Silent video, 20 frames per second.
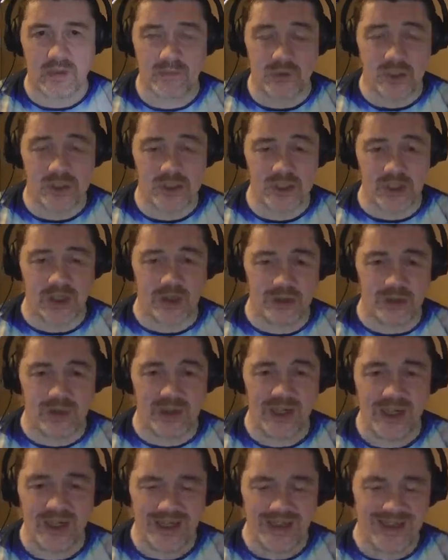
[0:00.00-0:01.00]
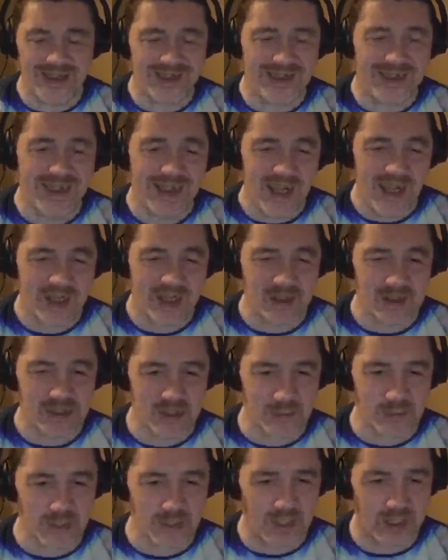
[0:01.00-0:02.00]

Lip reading: I've lost it all. I lost all my